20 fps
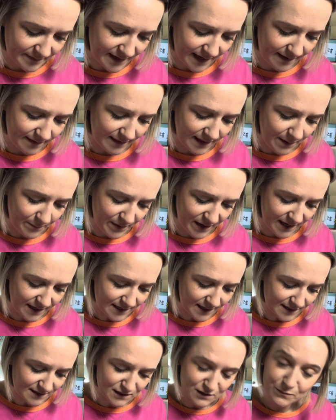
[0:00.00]
and let my
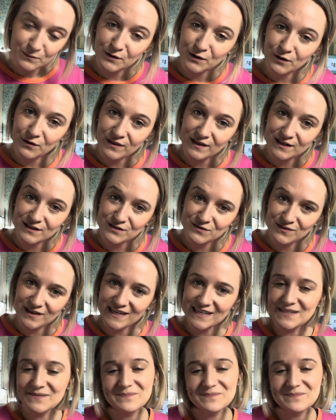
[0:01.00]
customer know that it's ready.